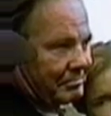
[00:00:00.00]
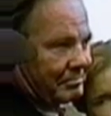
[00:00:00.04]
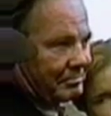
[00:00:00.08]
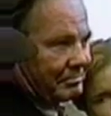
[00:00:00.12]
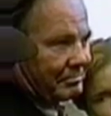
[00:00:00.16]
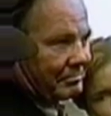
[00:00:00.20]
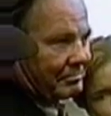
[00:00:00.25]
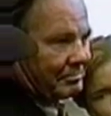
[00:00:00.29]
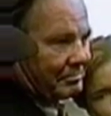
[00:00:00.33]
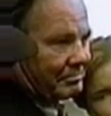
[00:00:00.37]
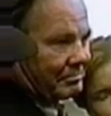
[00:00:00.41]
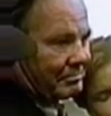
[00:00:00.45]

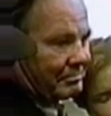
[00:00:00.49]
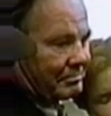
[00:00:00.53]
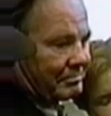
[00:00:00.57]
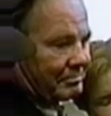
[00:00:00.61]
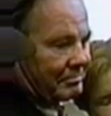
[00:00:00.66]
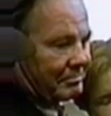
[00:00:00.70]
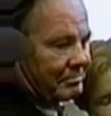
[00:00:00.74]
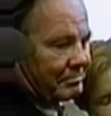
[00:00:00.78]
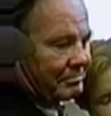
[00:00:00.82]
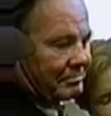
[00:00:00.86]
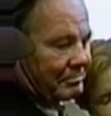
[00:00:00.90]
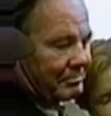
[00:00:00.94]

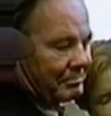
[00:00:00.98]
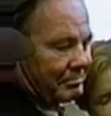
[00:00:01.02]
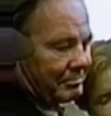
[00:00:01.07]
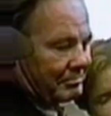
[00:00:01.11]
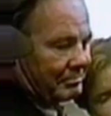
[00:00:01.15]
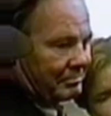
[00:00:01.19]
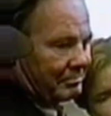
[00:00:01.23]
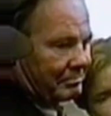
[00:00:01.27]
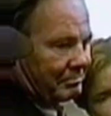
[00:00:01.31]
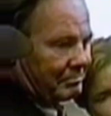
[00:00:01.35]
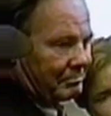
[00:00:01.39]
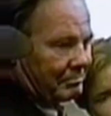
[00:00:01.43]

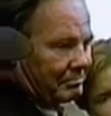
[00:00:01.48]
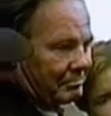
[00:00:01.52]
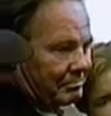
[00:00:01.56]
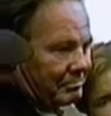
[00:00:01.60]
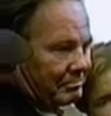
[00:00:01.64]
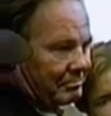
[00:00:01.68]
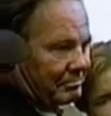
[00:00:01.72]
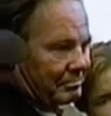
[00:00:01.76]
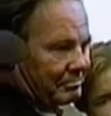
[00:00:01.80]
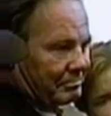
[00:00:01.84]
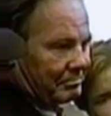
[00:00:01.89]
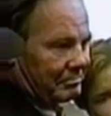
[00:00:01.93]

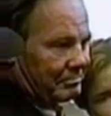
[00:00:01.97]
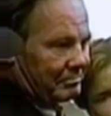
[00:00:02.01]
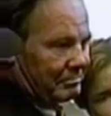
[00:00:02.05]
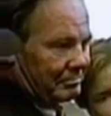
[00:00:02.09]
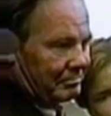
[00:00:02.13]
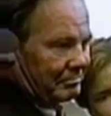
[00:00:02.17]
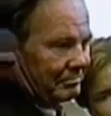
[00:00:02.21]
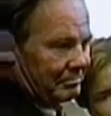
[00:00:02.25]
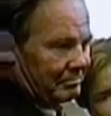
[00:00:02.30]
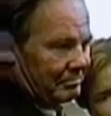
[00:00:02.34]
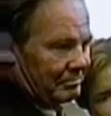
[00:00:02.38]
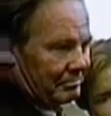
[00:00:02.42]

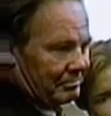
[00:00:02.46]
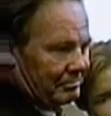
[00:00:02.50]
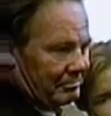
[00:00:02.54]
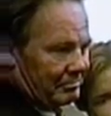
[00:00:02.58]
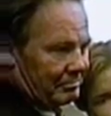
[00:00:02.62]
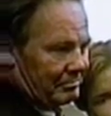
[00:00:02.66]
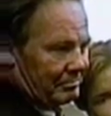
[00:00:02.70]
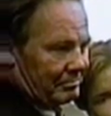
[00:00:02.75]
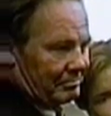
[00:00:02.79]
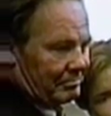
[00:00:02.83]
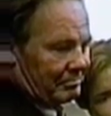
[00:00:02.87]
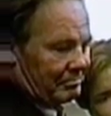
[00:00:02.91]

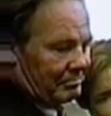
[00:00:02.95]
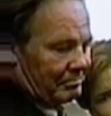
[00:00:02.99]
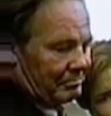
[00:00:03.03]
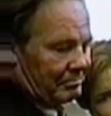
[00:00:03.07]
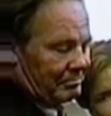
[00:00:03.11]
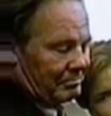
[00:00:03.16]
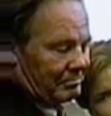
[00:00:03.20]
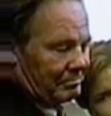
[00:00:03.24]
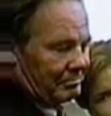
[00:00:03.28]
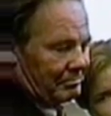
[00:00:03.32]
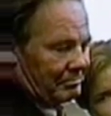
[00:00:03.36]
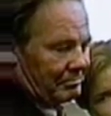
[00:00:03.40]

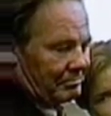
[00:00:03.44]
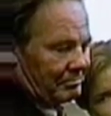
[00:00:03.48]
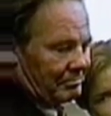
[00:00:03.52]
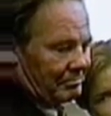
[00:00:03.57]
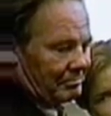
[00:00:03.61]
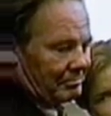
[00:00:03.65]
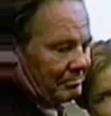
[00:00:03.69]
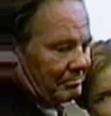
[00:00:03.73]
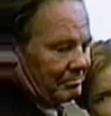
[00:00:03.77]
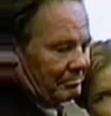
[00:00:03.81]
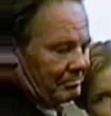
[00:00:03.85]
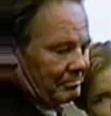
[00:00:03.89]

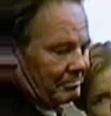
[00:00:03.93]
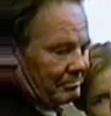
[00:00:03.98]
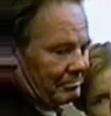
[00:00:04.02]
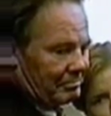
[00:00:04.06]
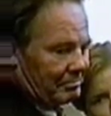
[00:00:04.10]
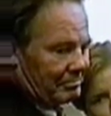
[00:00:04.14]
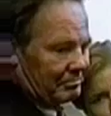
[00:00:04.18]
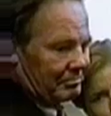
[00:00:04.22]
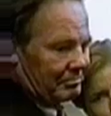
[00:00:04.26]
This person isn't speaking.